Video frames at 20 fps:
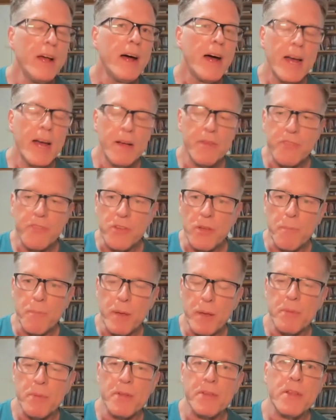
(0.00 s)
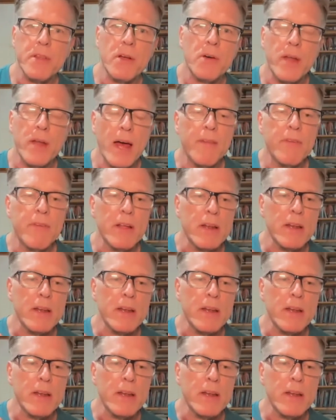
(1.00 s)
I have some people that don't have a